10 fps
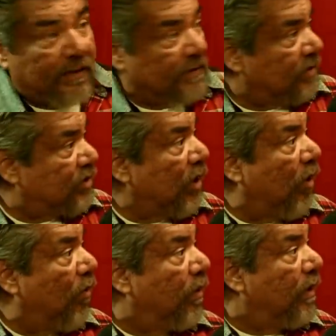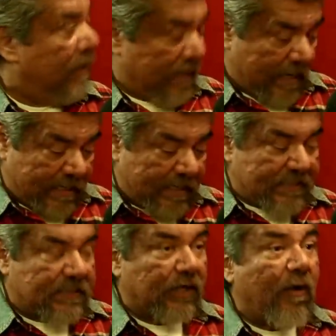Yeah. So it
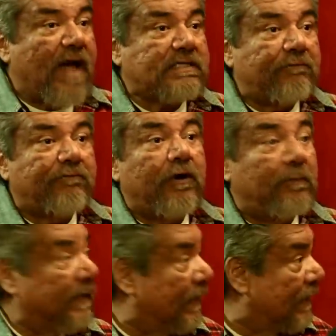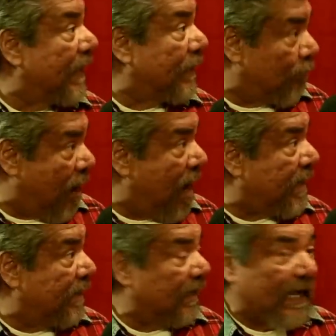hits the grass in front of me, and unlike a rock
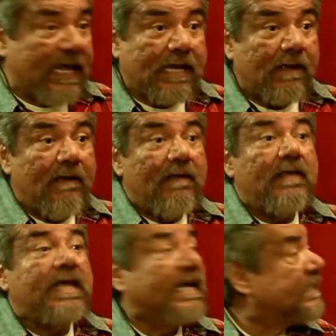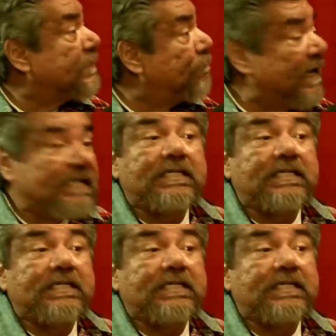in the lake, it speeds